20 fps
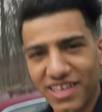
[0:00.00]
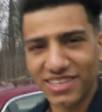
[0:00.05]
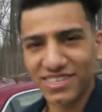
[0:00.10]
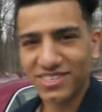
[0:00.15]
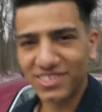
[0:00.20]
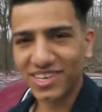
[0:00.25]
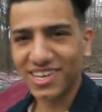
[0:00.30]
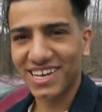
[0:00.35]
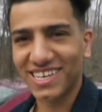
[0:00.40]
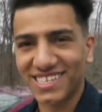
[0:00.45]

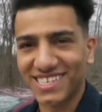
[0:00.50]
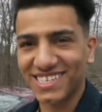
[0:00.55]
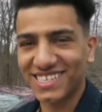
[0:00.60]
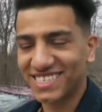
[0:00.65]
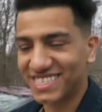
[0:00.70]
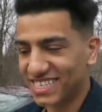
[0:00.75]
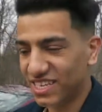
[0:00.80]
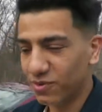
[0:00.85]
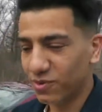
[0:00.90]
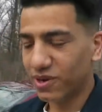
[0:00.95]
as you guys can
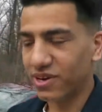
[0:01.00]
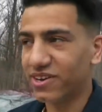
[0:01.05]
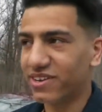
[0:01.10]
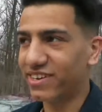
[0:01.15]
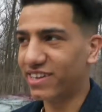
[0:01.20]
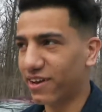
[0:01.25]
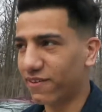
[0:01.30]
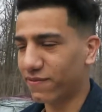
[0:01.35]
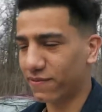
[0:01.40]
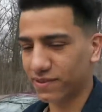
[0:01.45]
see, we are
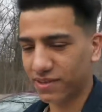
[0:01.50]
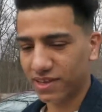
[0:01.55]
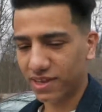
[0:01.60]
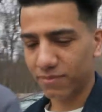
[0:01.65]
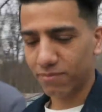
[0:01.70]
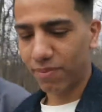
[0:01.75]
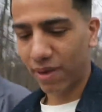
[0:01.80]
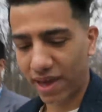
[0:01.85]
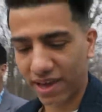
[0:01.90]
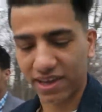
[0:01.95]
definitely
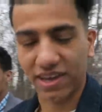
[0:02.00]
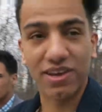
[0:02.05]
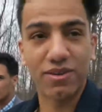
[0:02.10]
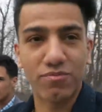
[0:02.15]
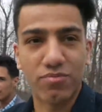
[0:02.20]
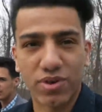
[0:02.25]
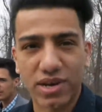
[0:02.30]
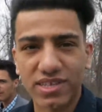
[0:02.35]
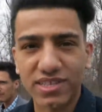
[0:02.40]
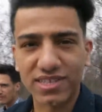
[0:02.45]
back
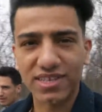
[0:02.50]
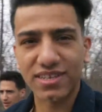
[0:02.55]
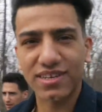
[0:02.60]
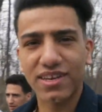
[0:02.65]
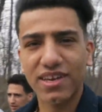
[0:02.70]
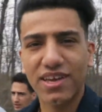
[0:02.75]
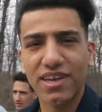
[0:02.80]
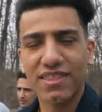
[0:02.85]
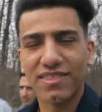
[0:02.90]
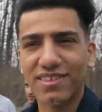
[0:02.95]
in Brighton.
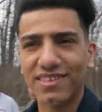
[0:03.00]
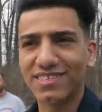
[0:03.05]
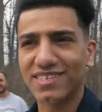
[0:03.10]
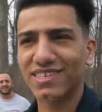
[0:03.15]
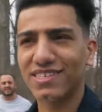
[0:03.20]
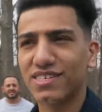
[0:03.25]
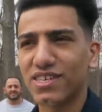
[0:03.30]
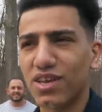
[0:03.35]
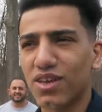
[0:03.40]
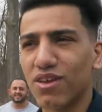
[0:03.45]
This
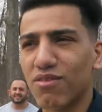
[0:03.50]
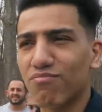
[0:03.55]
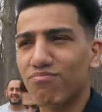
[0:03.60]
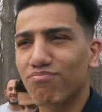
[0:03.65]
is a